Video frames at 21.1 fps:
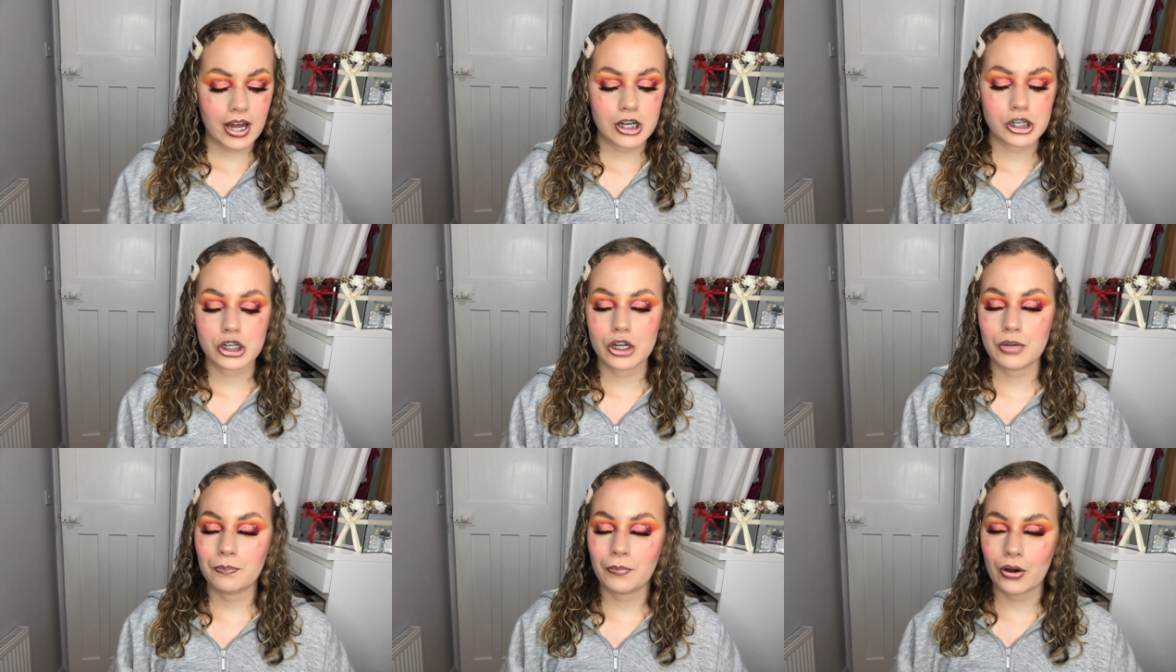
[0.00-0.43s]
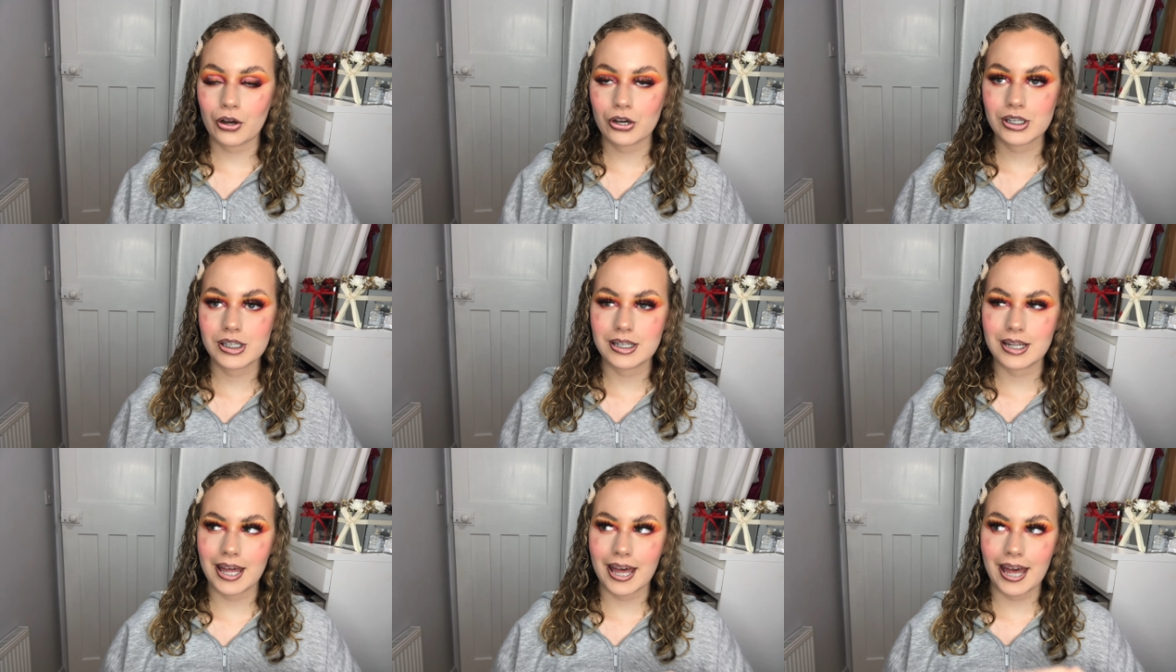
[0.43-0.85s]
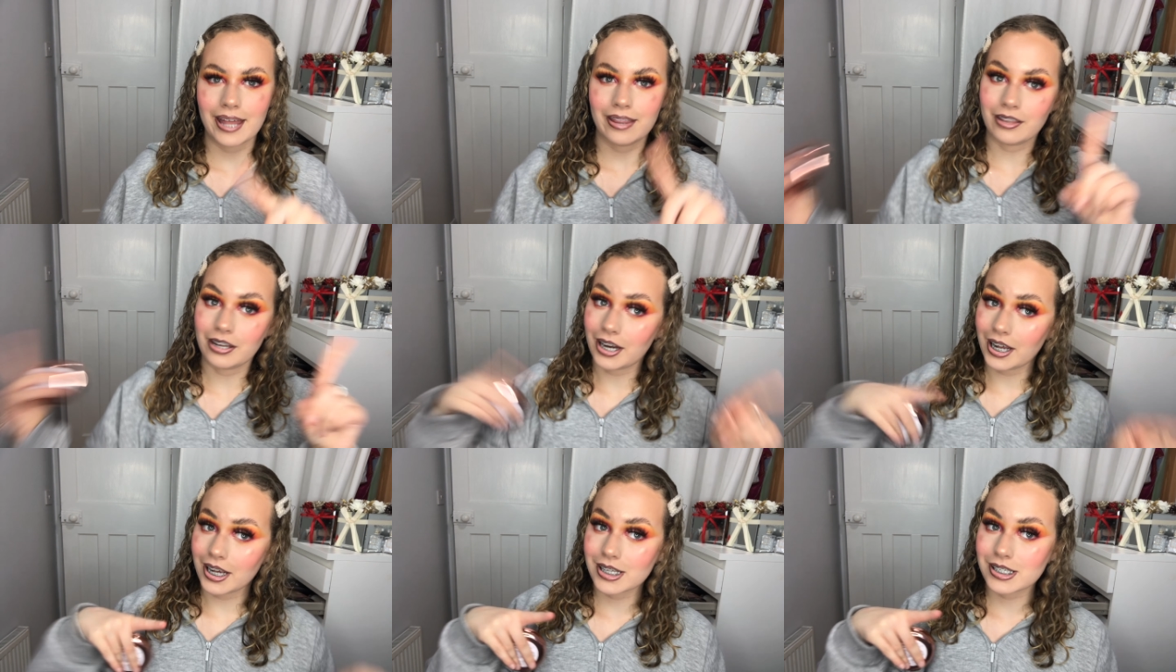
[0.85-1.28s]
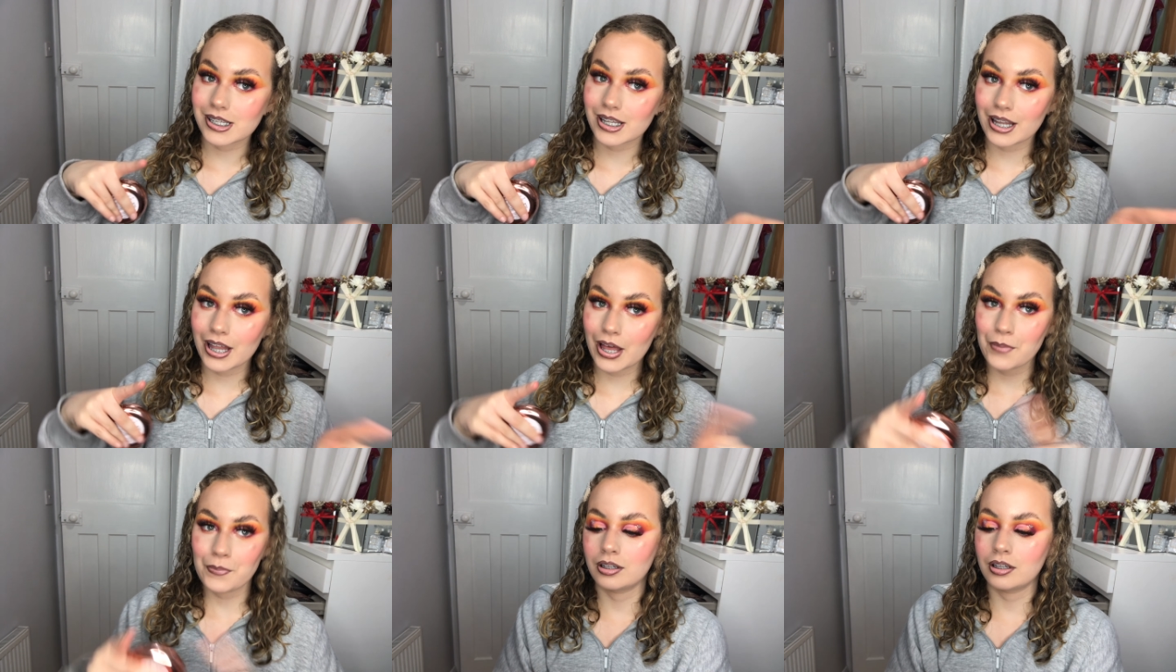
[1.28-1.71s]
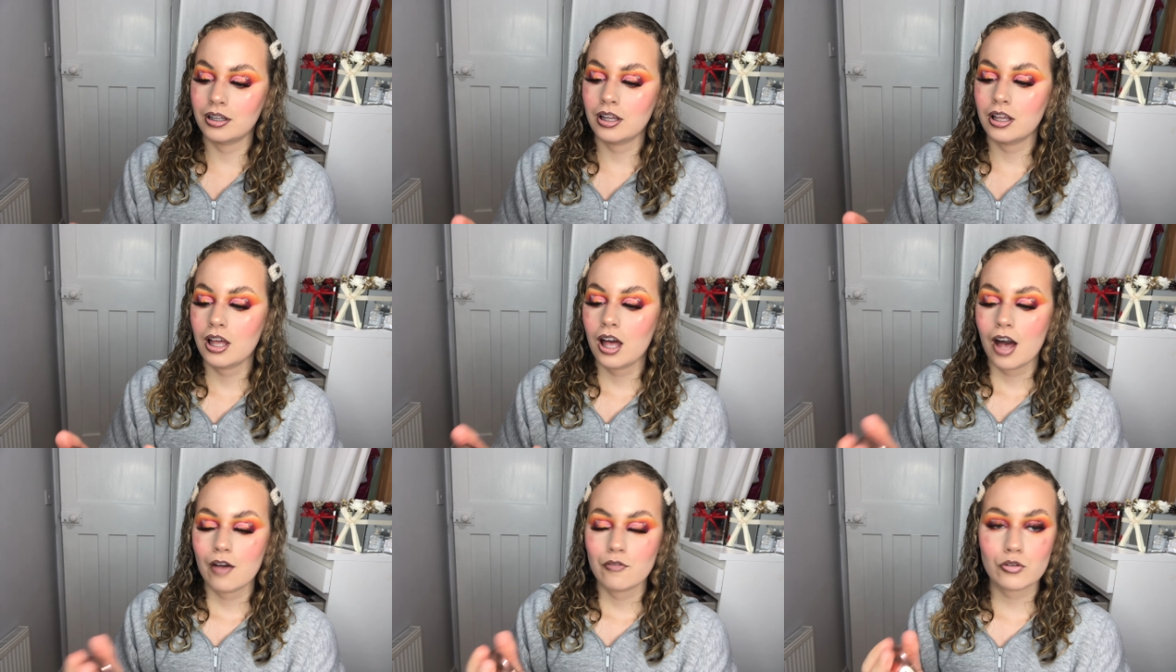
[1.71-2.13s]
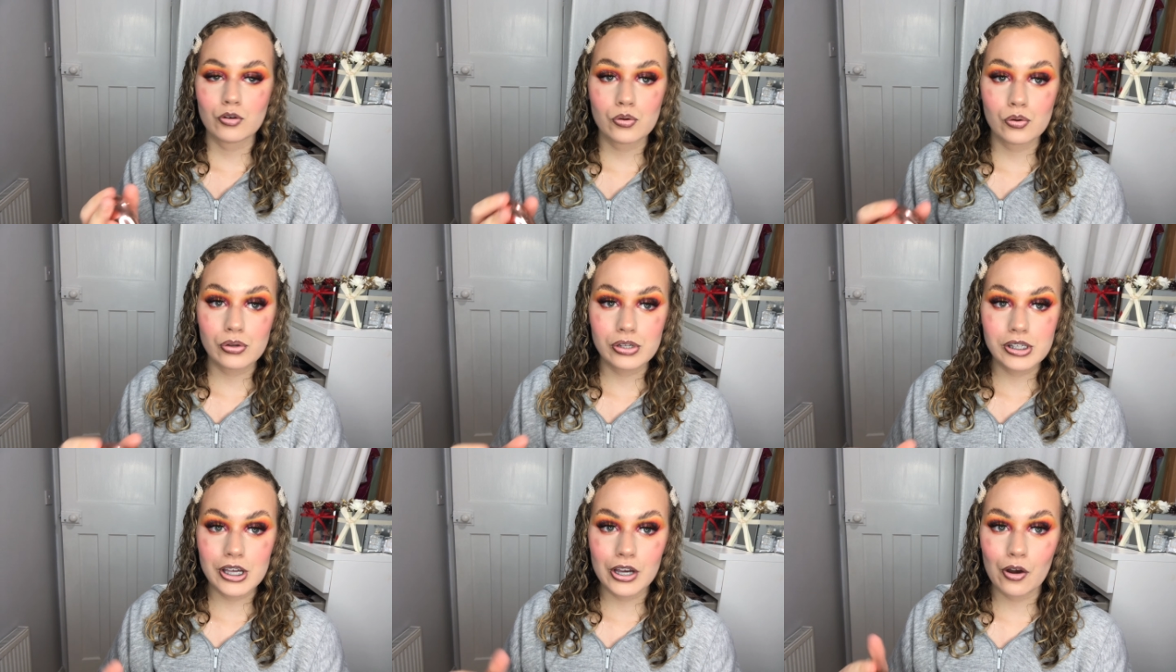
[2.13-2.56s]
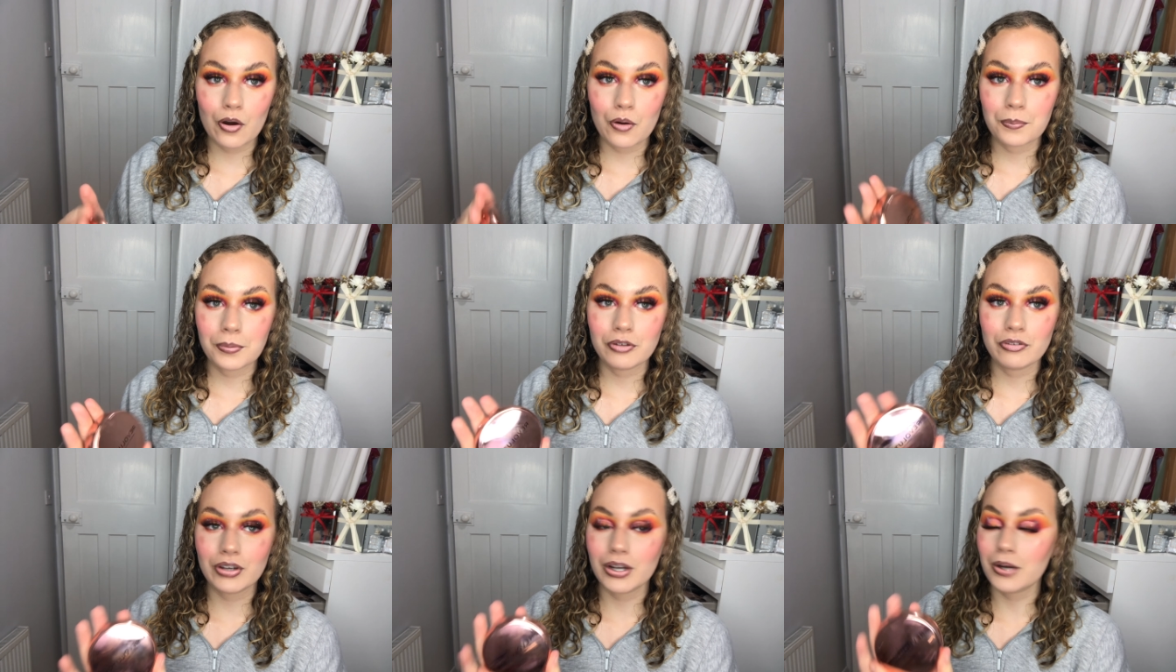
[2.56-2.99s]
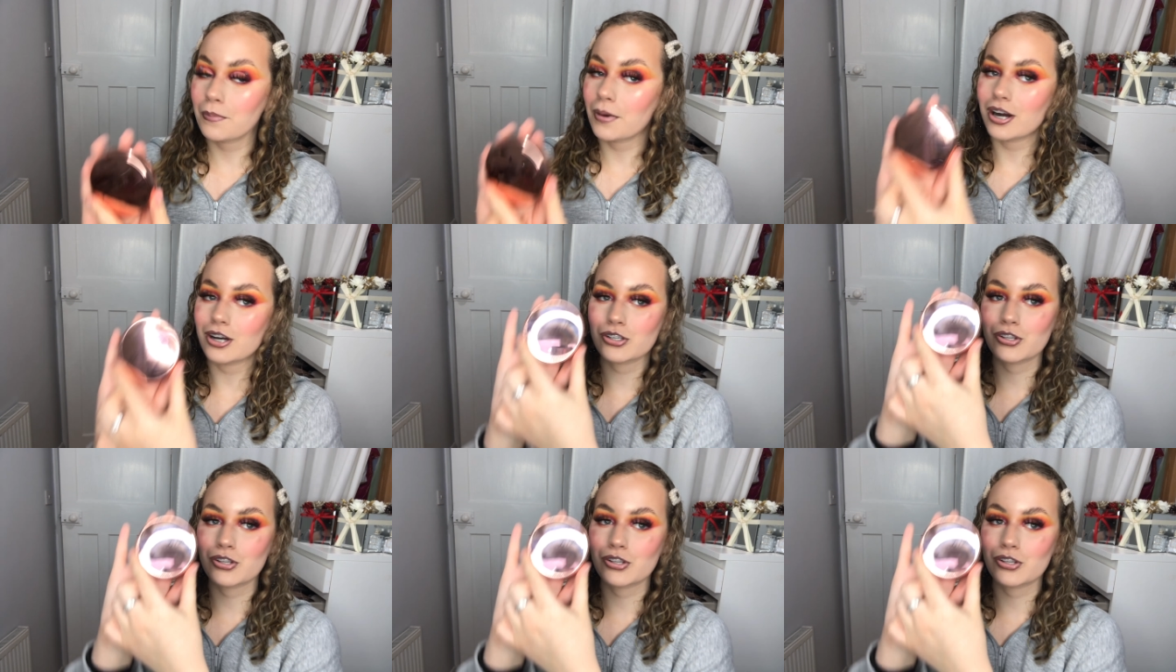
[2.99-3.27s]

kitchen it in the next clip. I've also got all my finger marks